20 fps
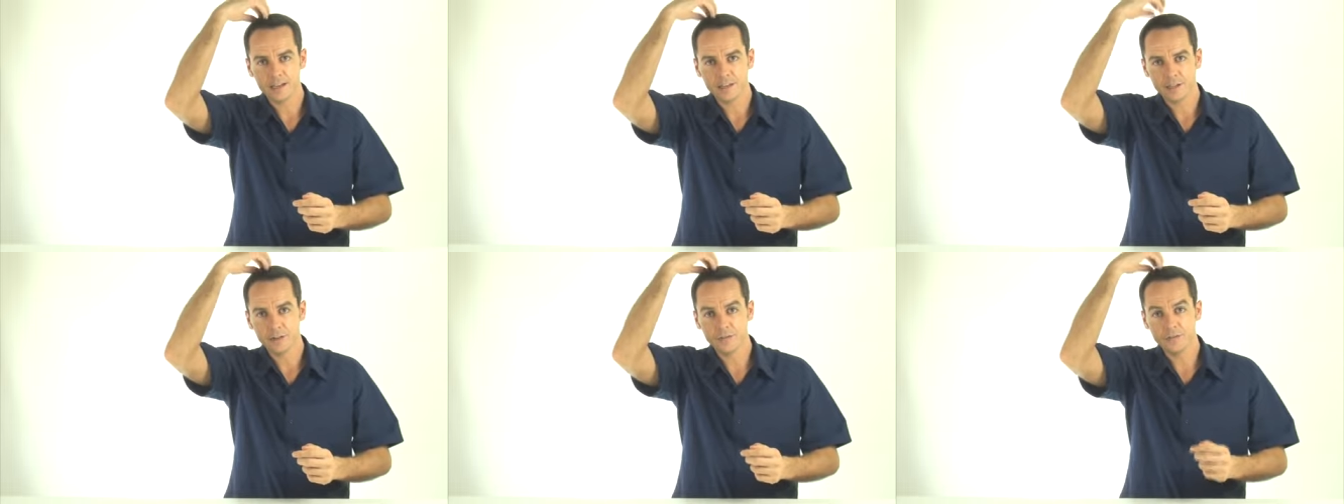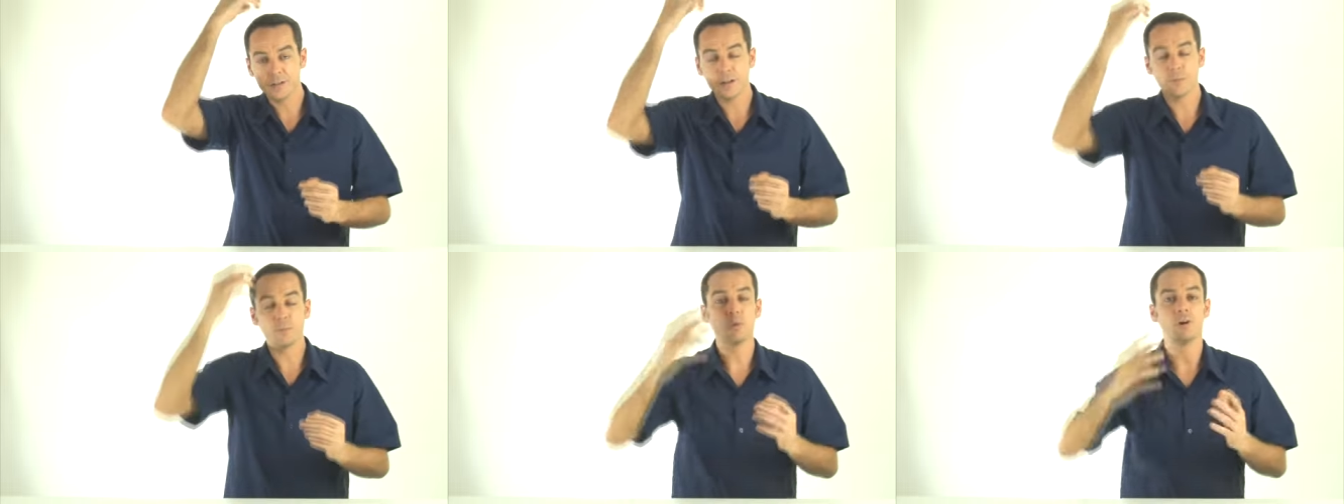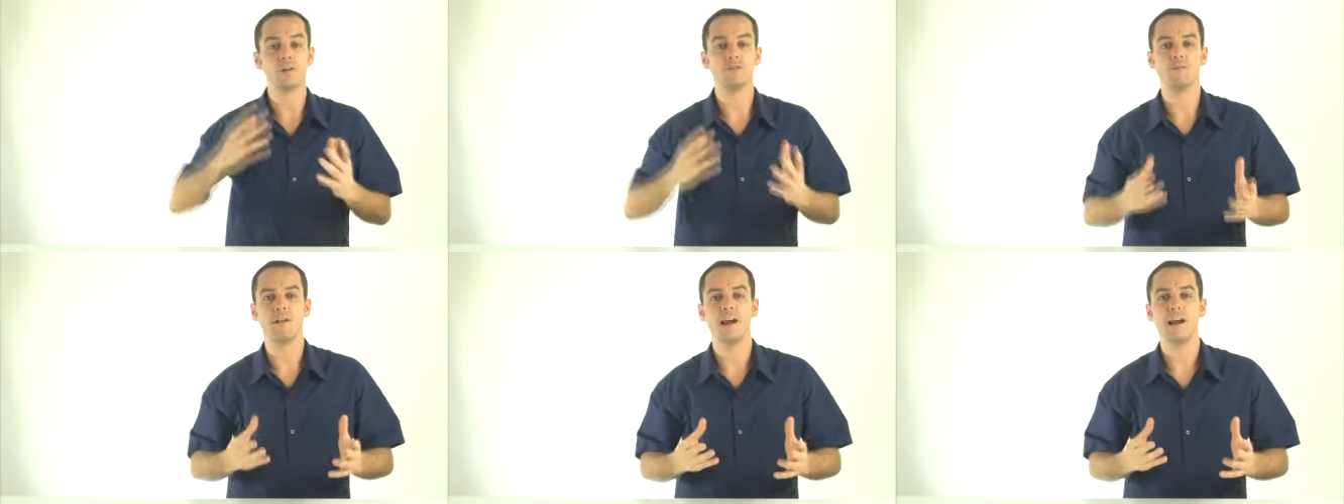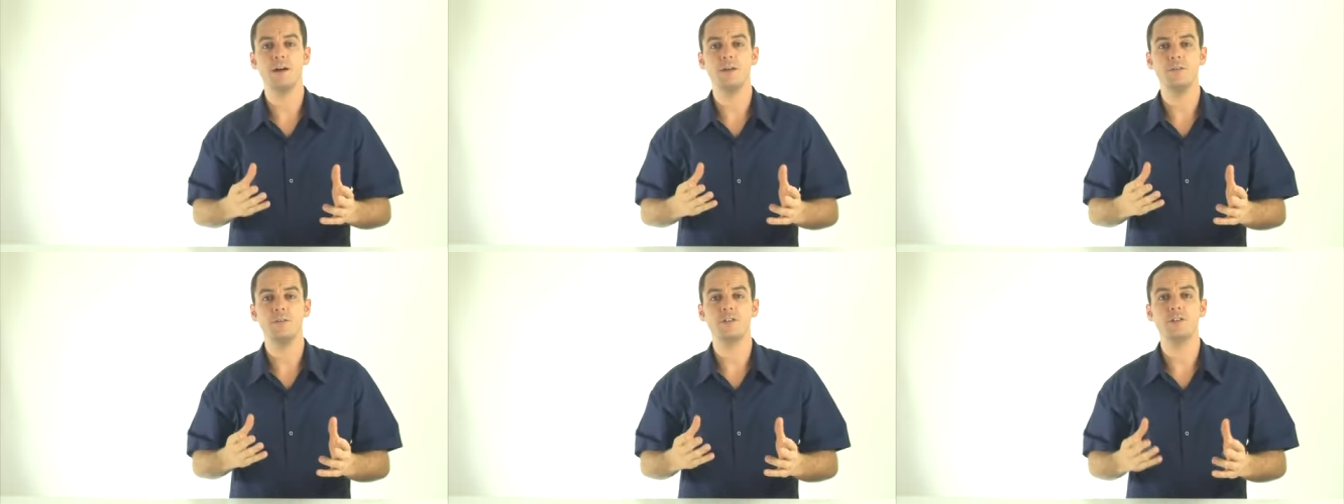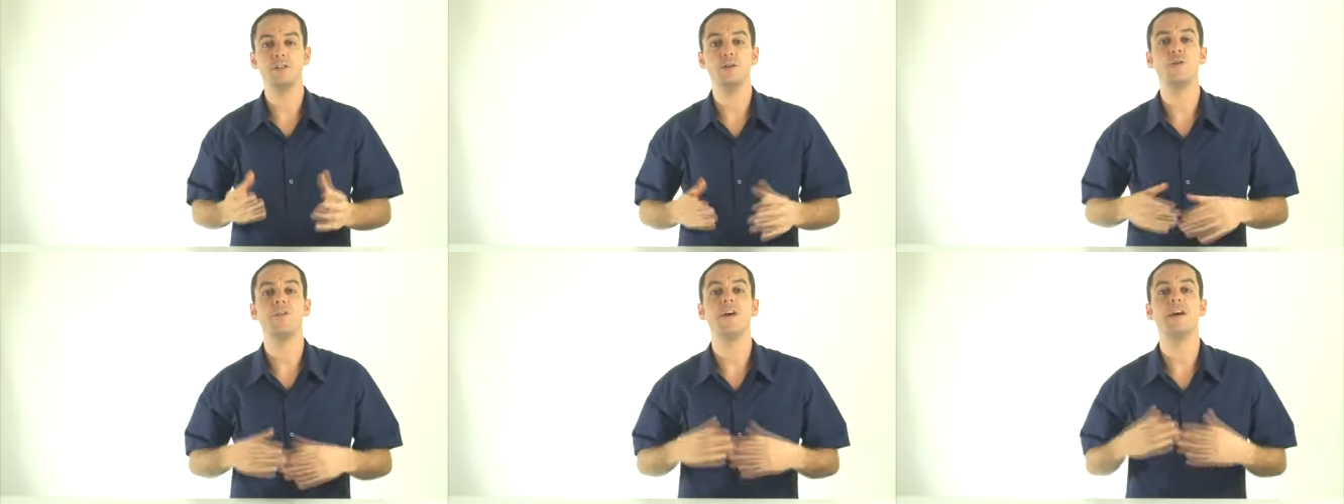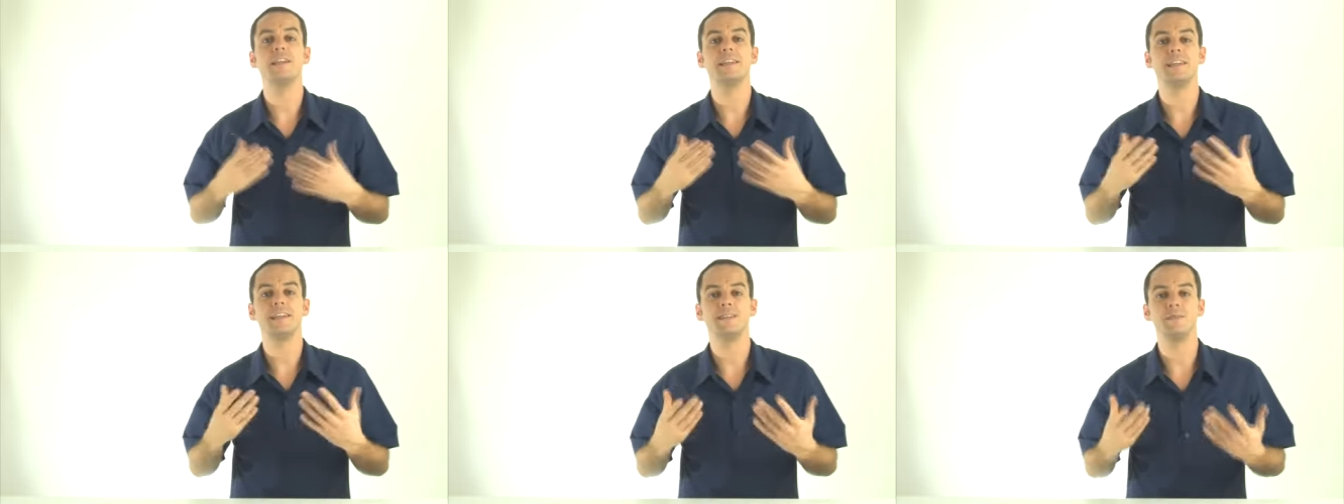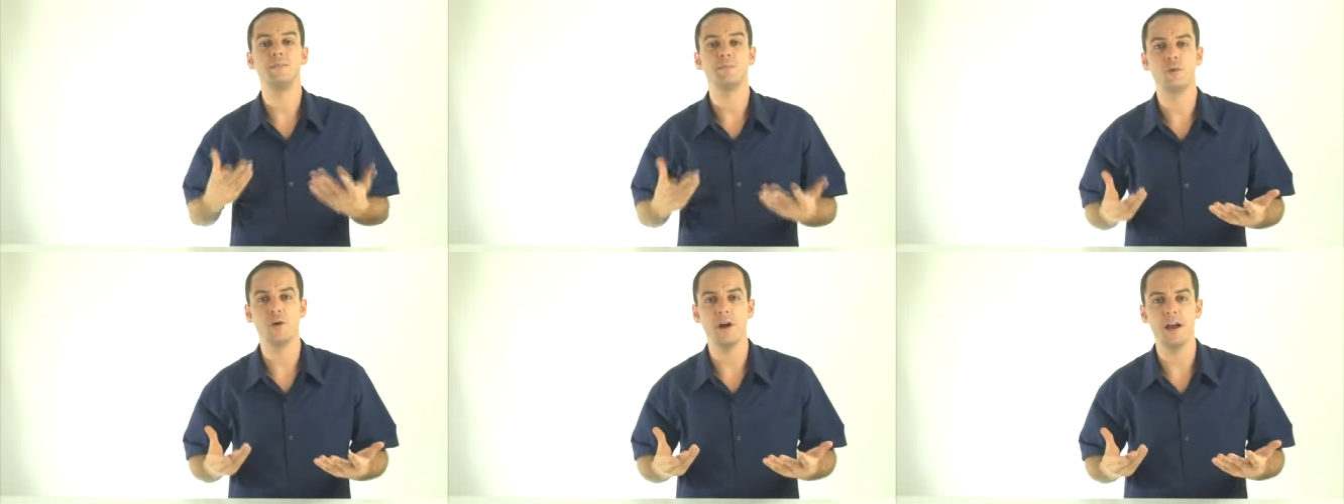You've done one round, you then take a
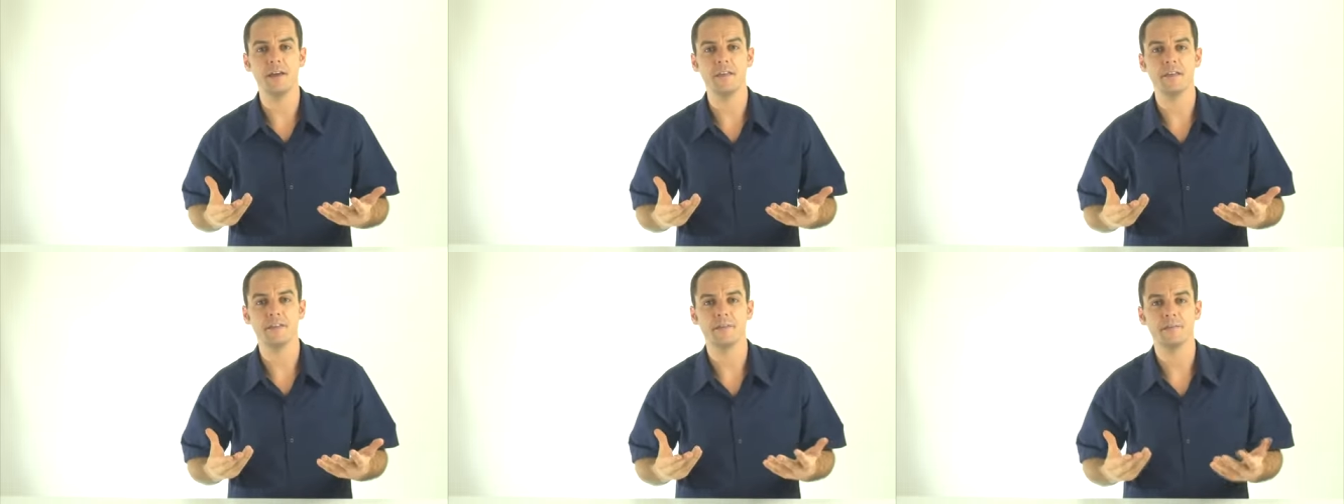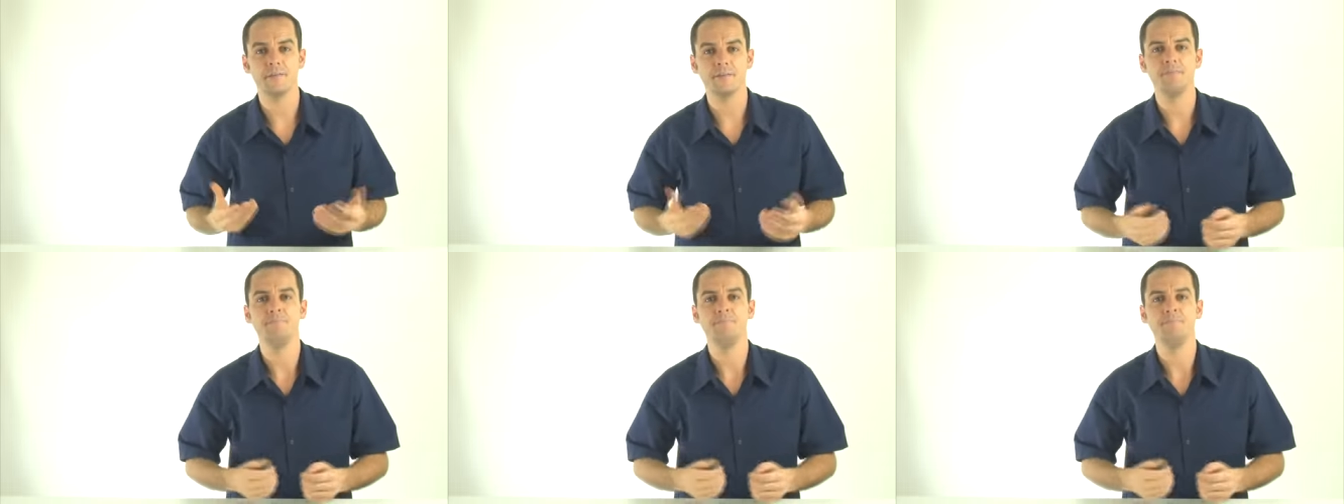breath.